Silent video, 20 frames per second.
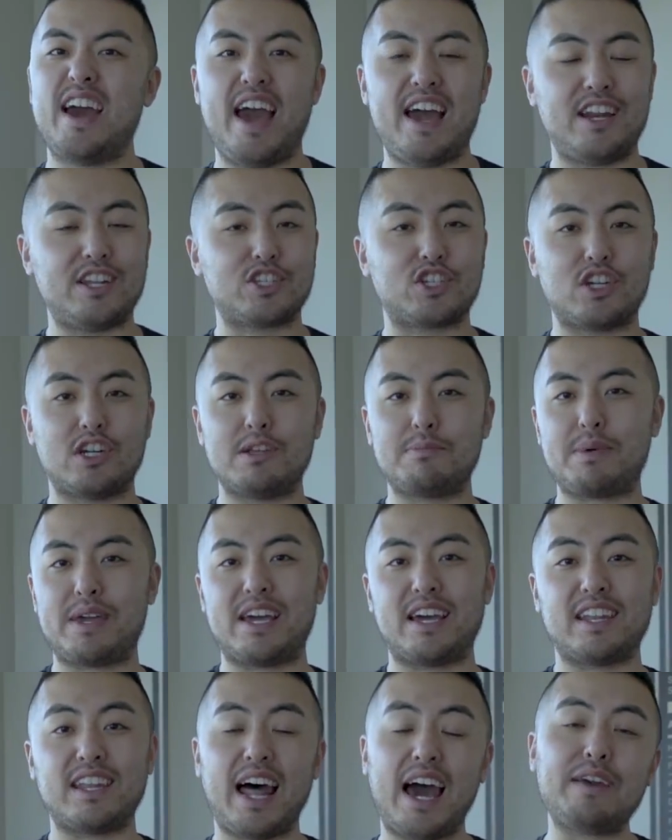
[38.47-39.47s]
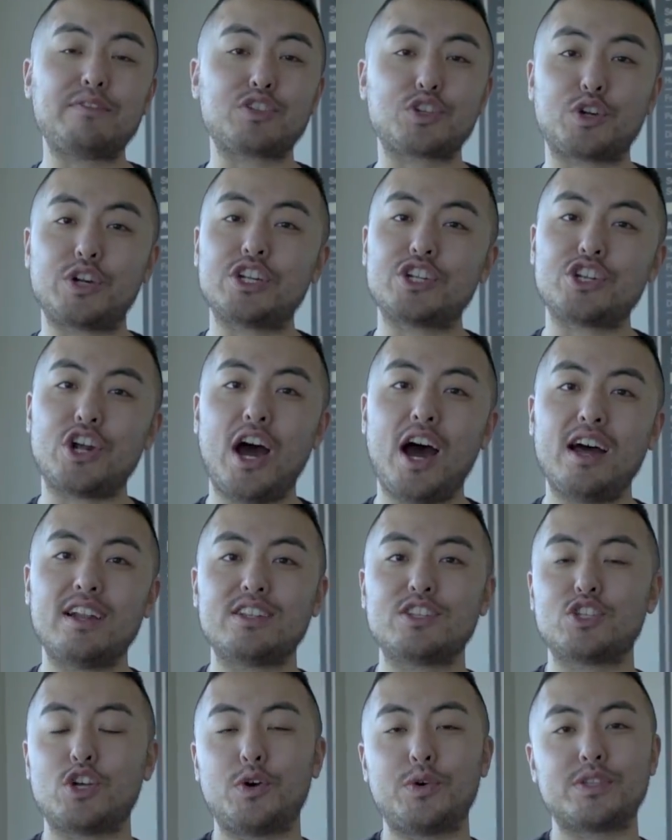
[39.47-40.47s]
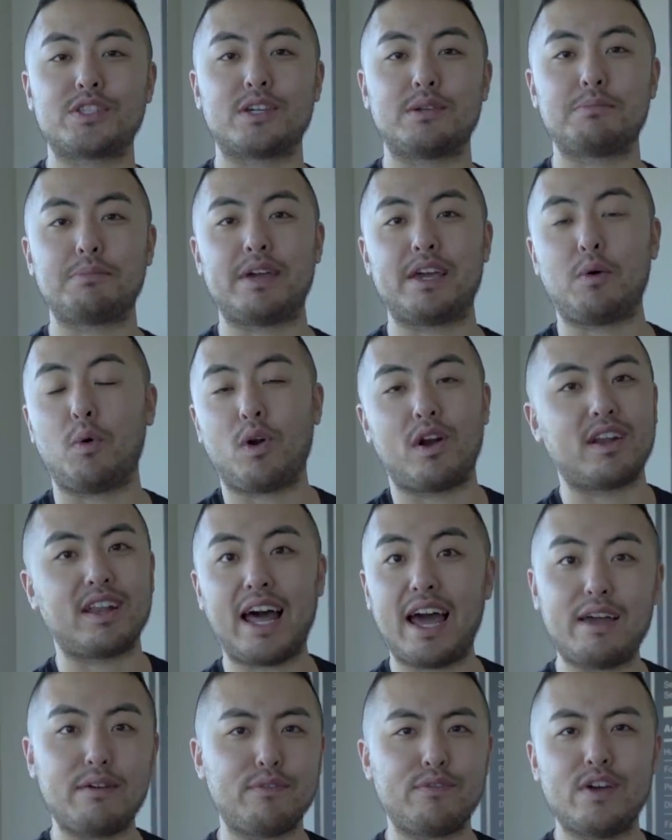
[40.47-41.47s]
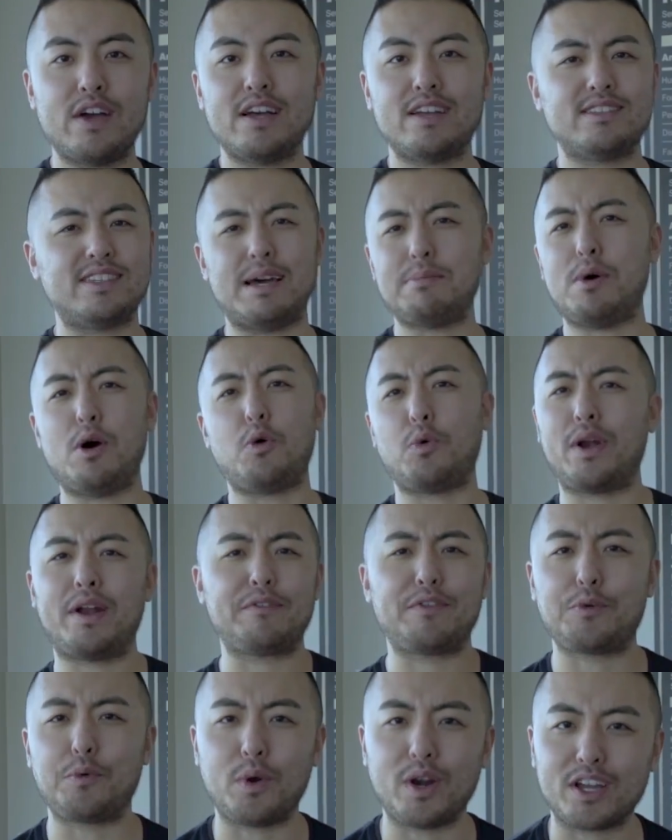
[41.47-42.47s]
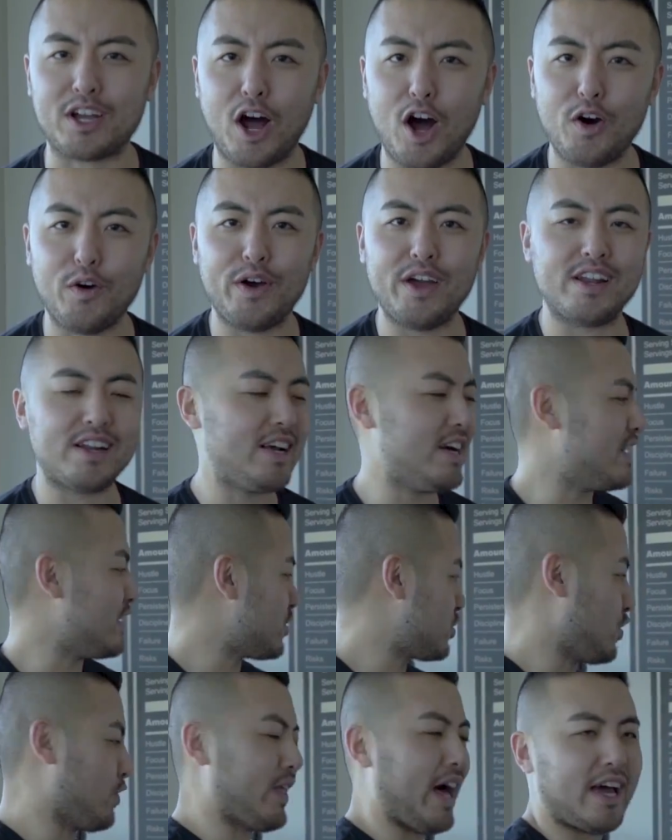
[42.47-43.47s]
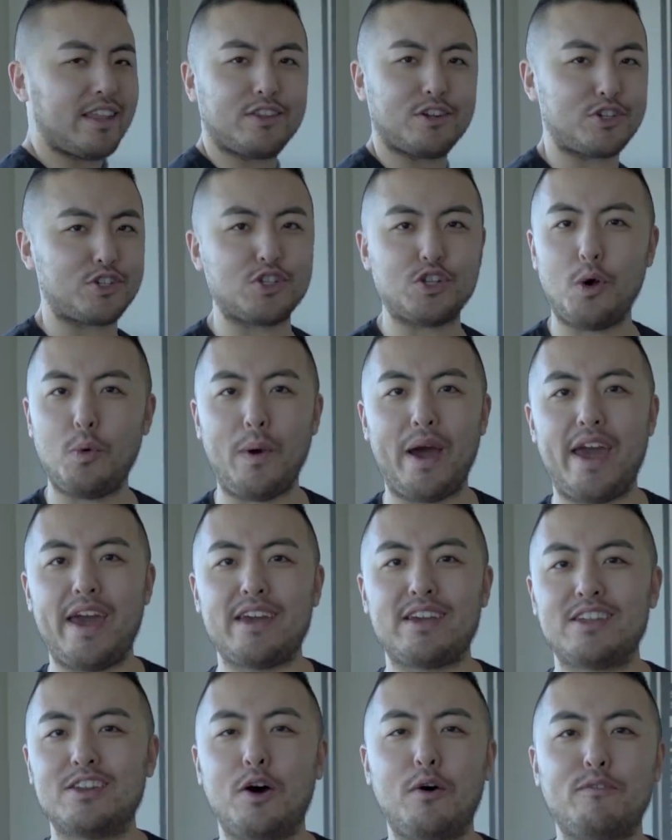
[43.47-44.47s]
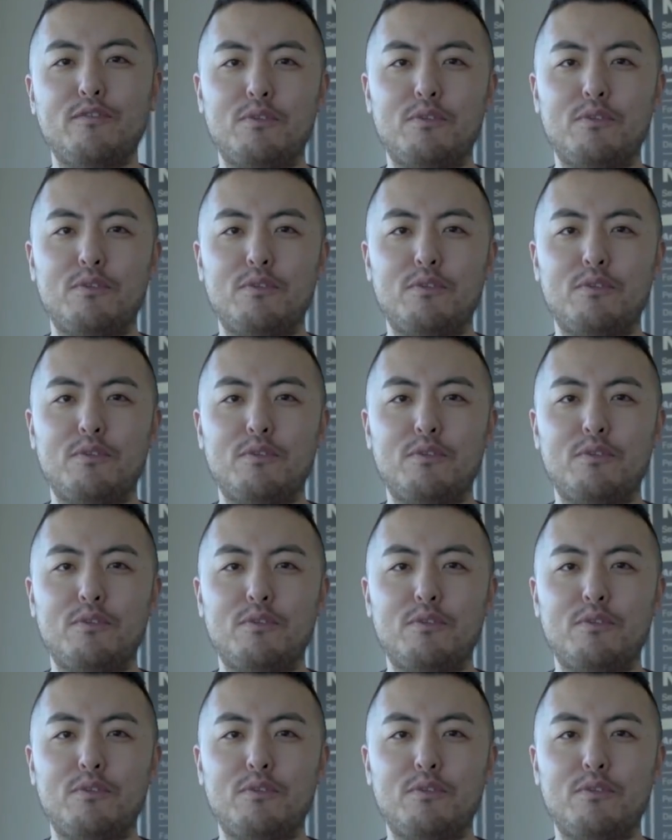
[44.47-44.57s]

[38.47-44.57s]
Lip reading: And it's gonna be a live screenshot, so it's gonna be, or a live demo, whatever you wanna call it, so that there's no way,